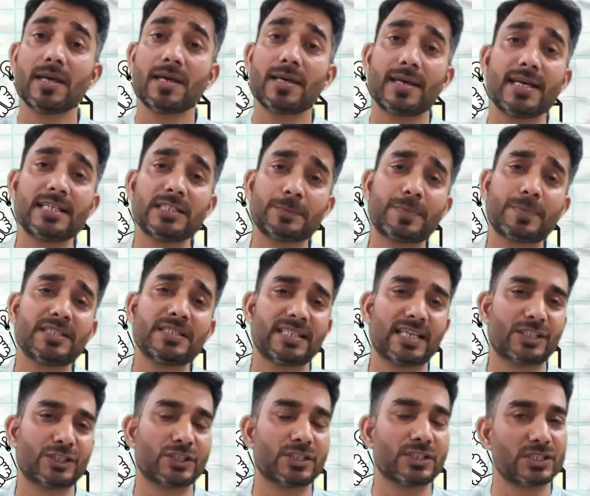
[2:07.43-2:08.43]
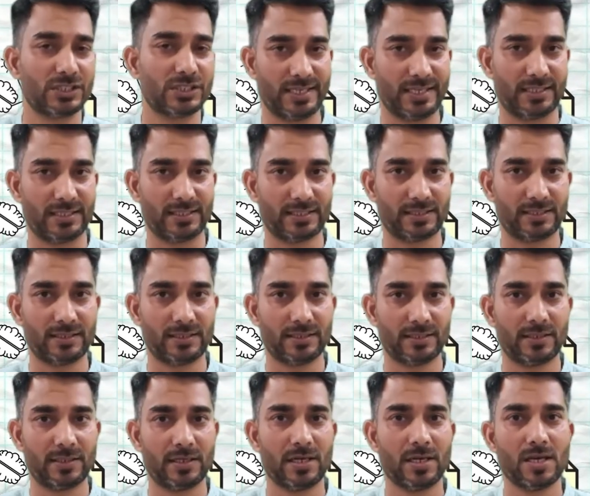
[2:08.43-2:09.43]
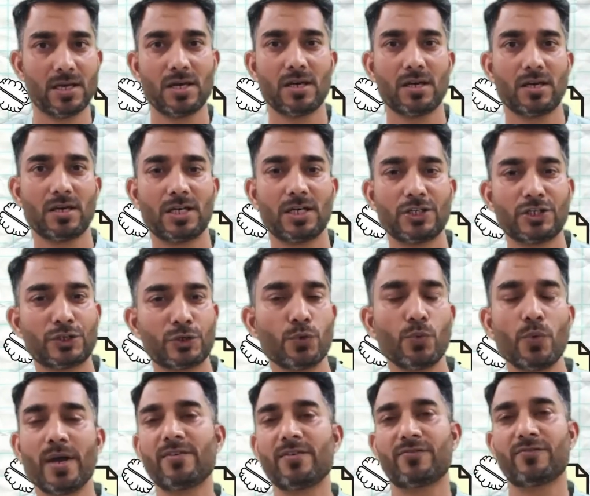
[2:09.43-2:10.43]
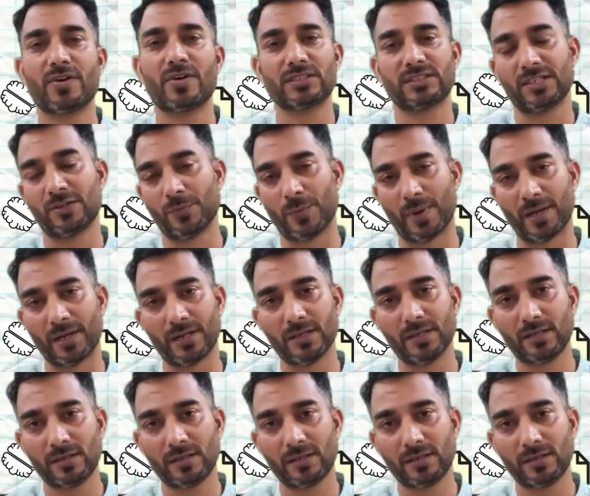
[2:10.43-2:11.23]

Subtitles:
As per Section 6, a true and first inventor,